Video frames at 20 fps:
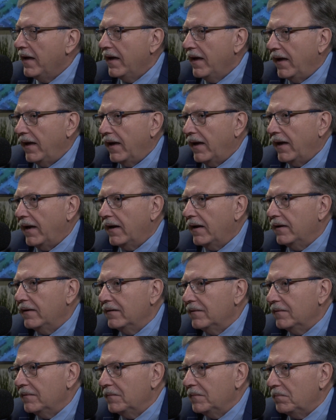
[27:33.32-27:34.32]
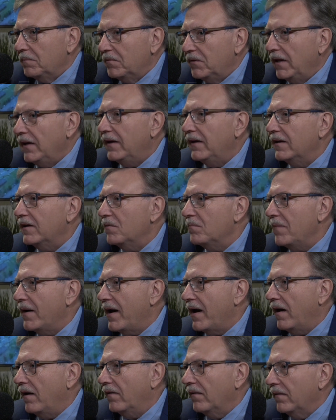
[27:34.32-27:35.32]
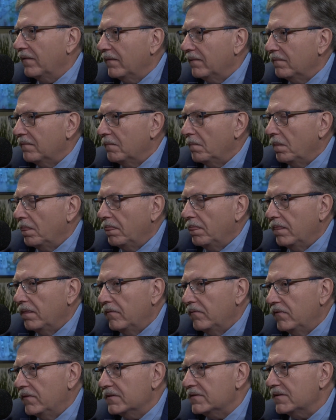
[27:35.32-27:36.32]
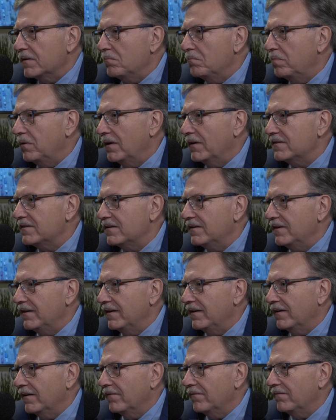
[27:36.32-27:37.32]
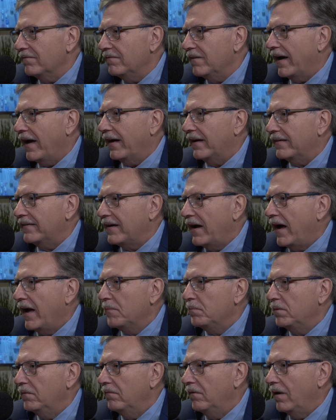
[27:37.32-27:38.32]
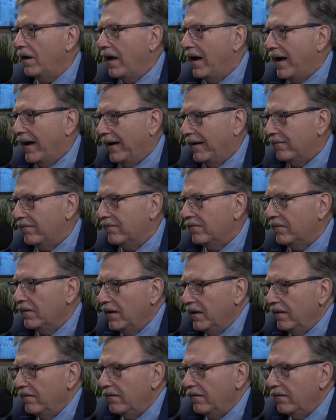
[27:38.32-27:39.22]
And thinking about the simplicity of that type of a life,